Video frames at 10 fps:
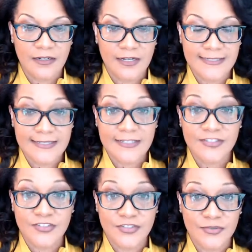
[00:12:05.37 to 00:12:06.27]

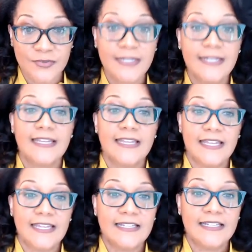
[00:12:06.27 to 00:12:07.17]
assist you
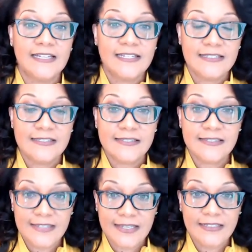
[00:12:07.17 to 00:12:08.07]
in
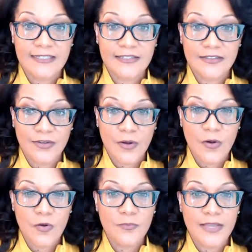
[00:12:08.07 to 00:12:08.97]
selling the
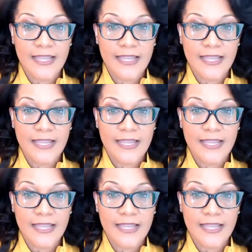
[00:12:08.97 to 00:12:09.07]
home,